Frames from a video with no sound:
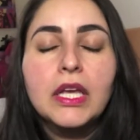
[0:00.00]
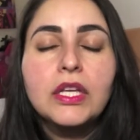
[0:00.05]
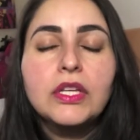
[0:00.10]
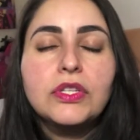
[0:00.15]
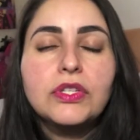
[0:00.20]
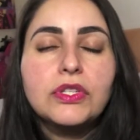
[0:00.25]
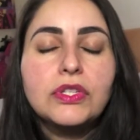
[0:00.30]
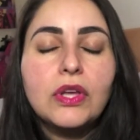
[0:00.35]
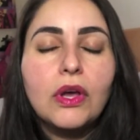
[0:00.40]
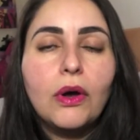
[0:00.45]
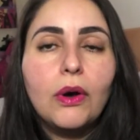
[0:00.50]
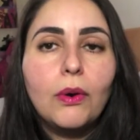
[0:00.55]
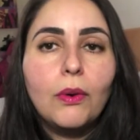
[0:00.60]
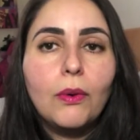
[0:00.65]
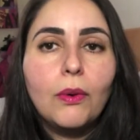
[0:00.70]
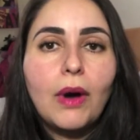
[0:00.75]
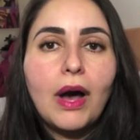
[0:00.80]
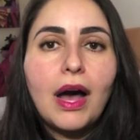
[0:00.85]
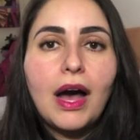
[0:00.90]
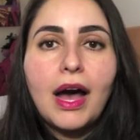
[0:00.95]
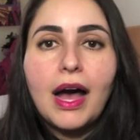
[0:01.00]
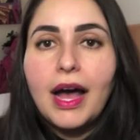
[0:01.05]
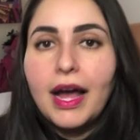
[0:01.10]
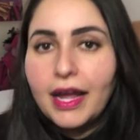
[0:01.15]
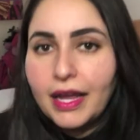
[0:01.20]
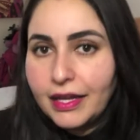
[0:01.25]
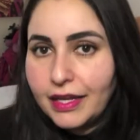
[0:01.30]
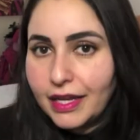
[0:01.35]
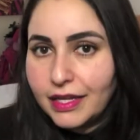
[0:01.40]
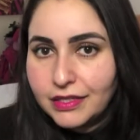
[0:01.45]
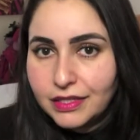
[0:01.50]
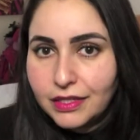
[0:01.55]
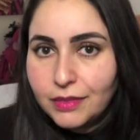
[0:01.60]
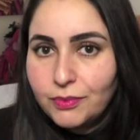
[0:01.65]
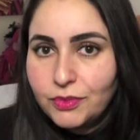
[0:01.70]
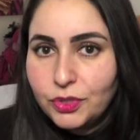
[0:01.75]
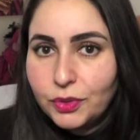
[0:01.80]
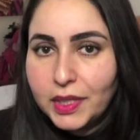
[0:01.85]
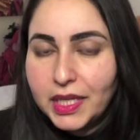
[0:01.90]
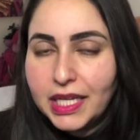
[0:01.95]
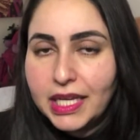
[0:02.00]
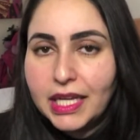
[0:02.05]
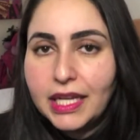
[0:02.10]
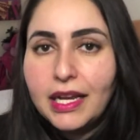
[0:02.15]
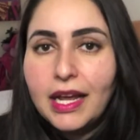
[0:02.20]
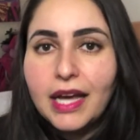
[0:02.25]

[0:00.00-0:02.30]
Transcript: So I ended up doing it.